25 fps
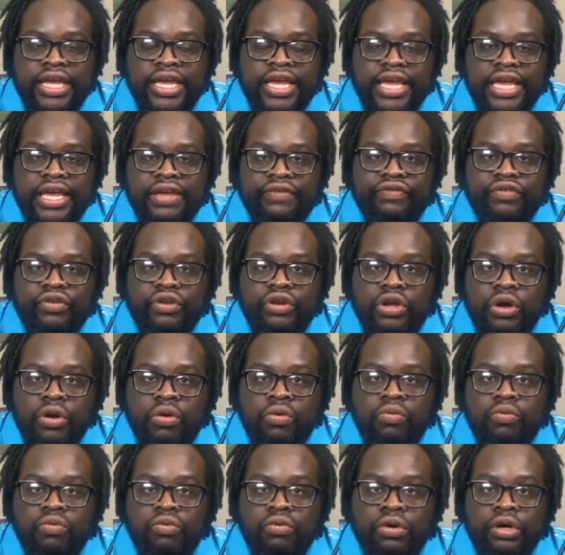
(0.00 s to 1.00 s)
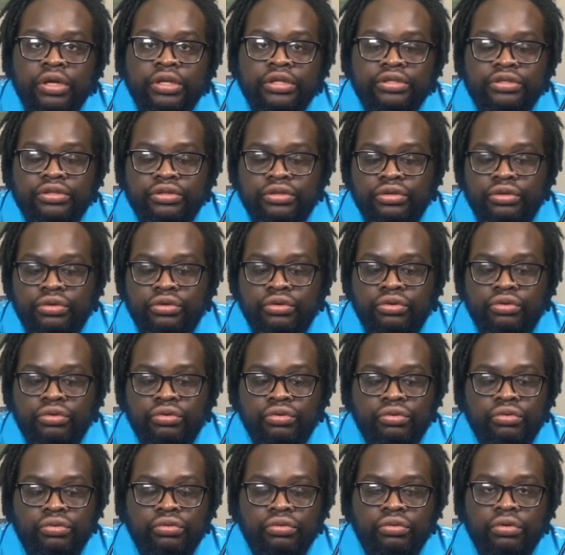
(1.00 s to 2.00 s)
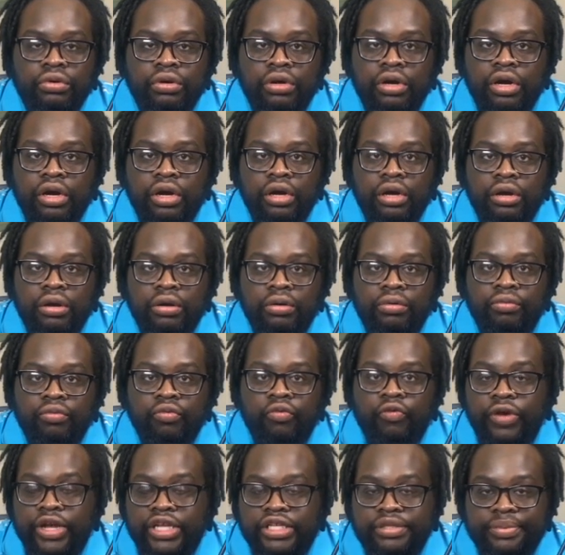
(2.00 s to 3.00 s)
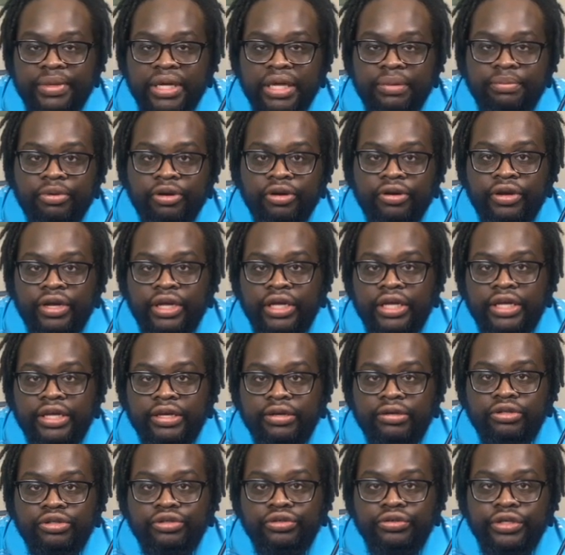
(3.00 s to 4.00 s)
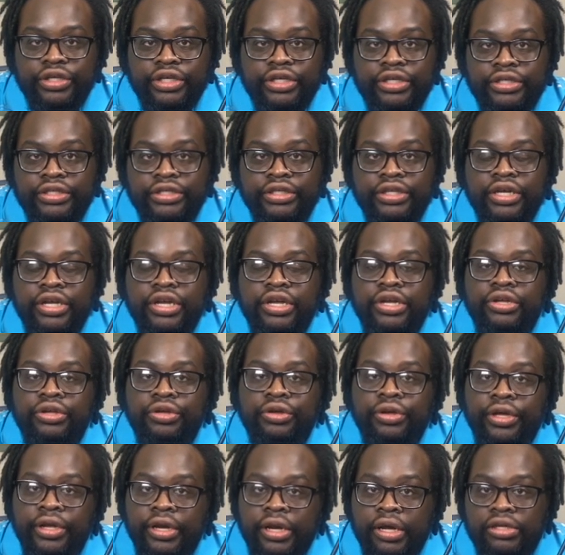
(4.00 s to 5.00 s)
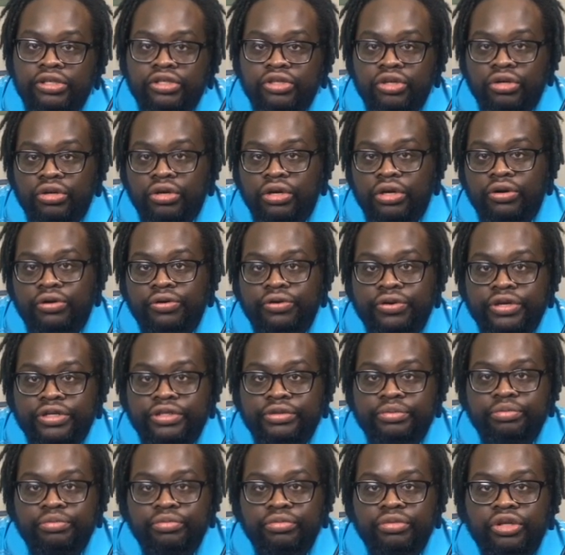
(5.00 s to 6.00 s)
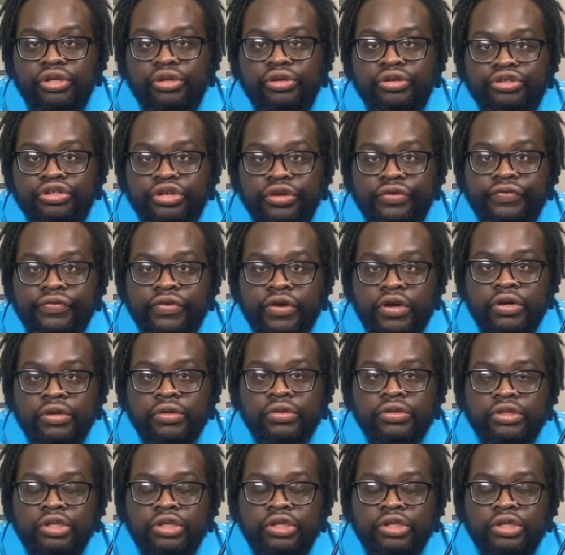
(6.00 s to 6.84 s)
If you don't want to waste paper and kill trees, you can also, of course, use your phone.